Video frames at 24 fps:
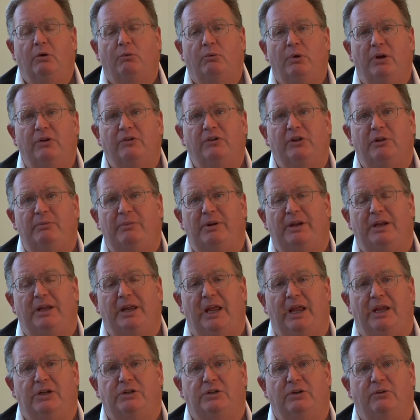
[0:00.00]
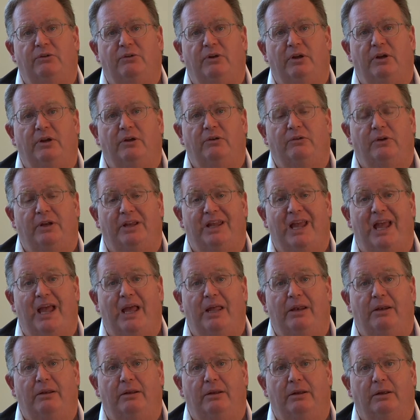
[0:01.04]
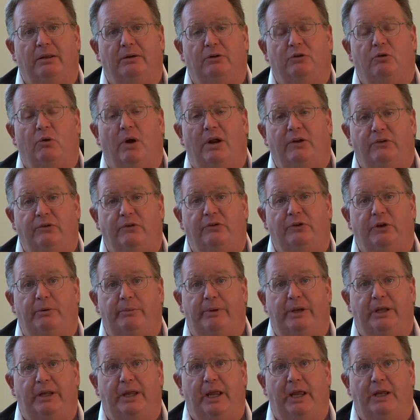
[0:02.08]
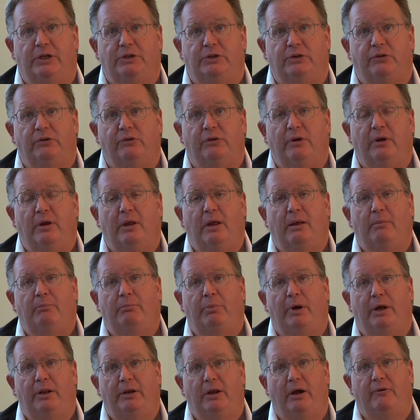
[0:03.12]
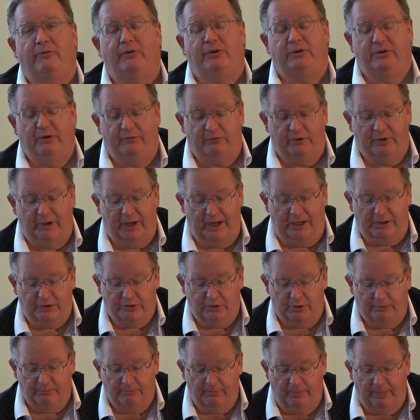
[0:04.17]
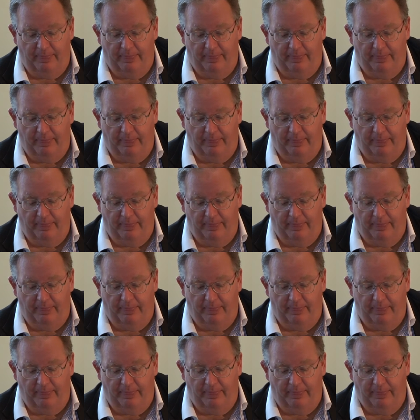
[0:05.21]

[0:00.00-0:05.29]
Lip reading: Risk communications is, again, crisis communications, but of a different nature.